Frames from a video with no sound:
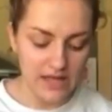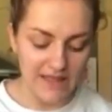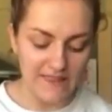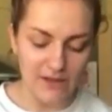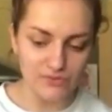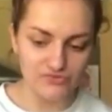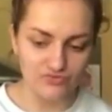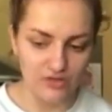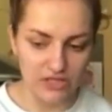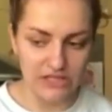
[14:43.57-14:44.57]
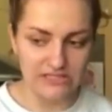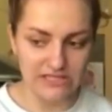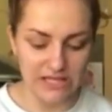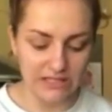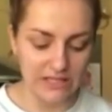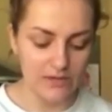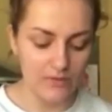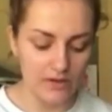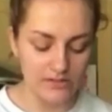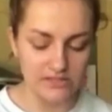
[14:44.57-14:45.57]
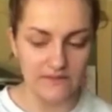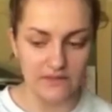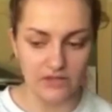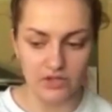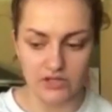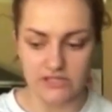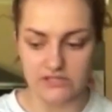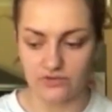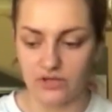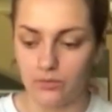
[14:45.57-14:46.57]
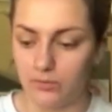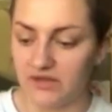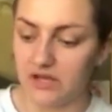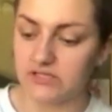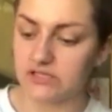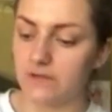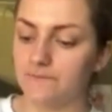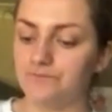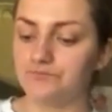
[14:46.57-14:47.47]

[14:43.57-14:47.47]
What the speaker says: and that was really sickly, whereas I think the cookies and cream will be nicer.